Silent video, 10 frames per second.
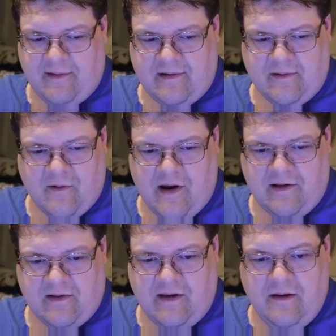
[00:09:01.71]
That's
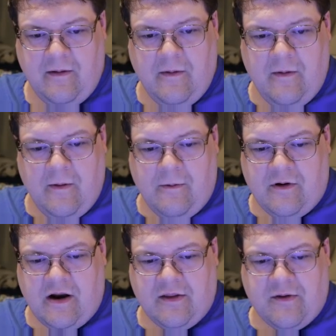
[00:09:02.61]
crazy.
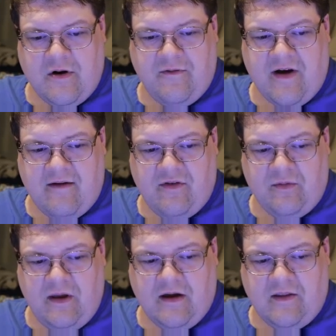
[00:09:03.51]
We're down to $35
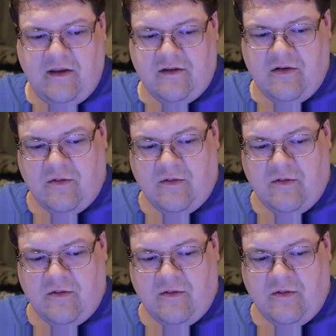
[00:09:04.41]
this week on these.